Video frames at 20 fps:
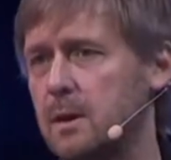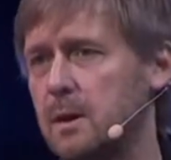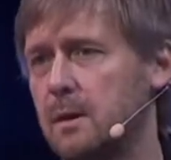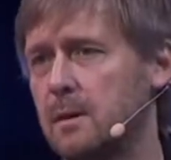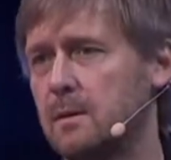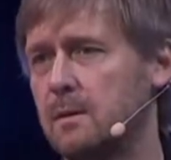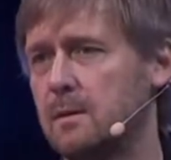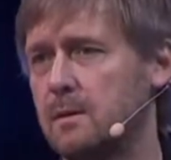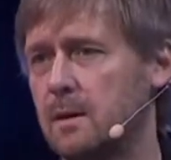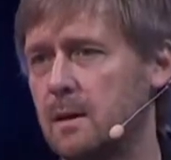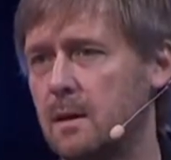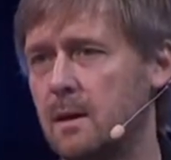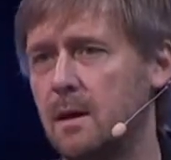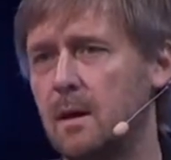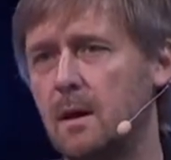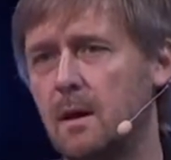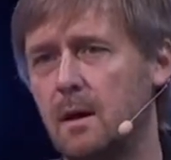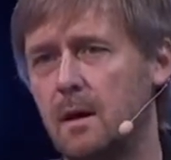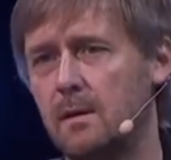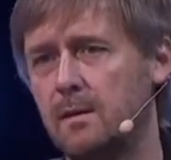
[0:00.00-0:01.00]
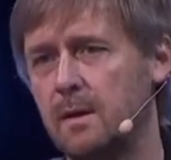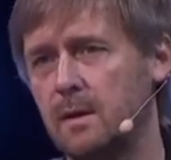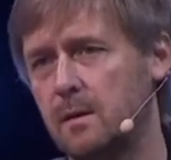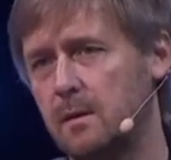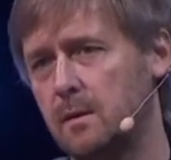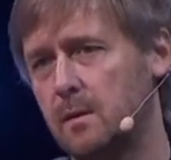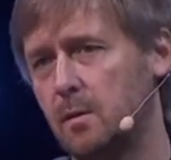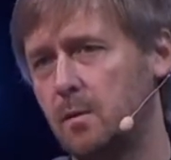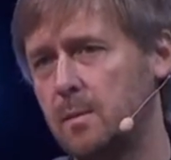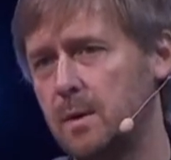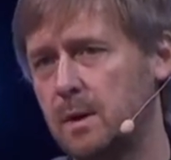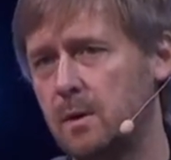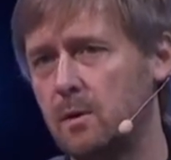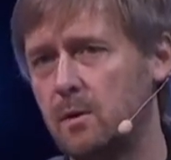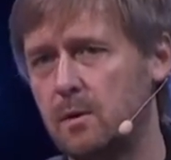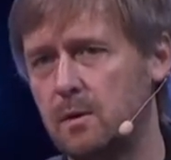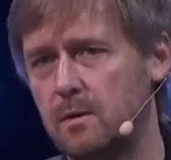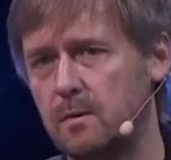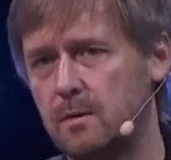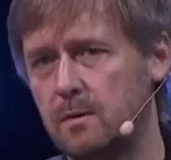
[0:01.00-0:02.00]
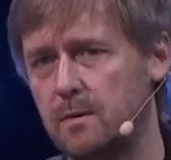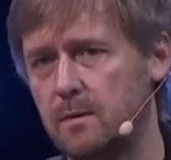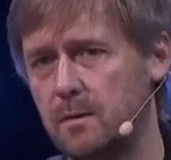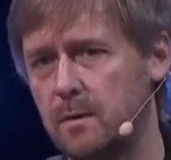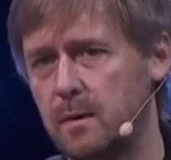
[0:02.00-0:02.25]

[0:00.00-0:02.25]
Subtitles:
and I think there will be a lot of